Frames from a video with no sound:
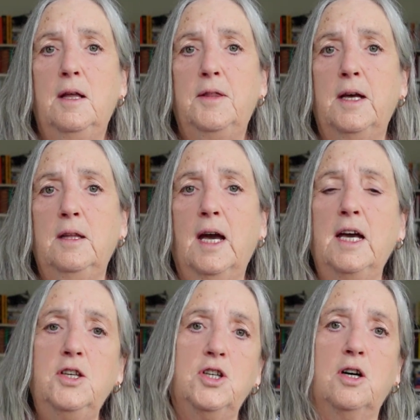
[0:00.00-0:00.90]
then
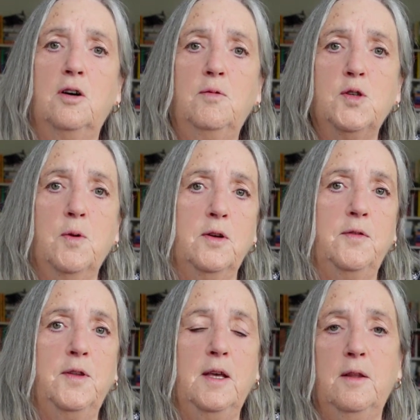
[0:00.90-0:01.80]
HR was one
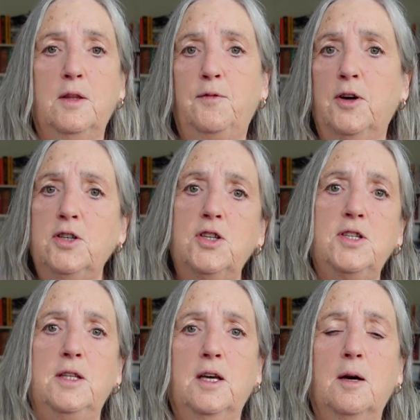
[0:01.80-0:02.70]
of the functions
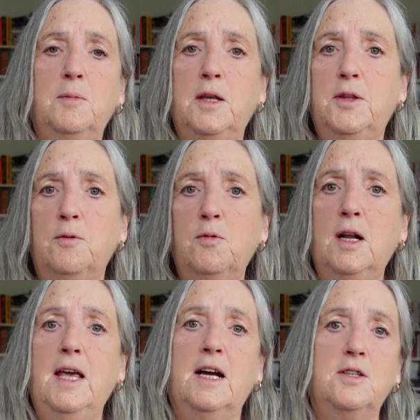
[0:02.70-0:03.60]
in the company that
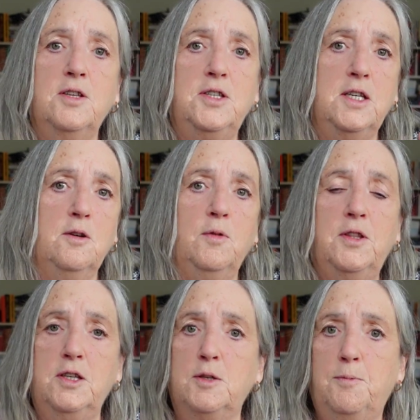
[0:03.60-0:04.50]
really had to deal
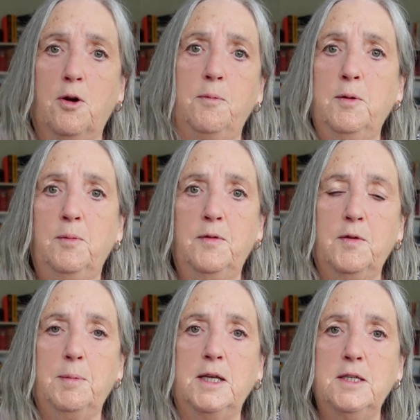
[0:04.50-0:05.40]
with this problem with
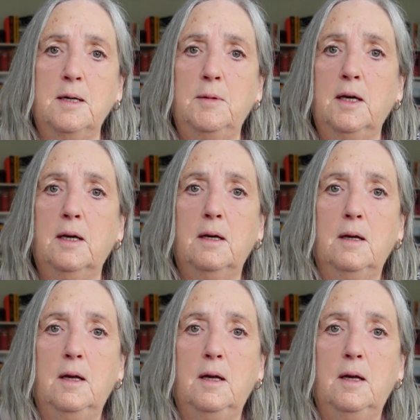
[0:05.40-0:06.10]
the pandemic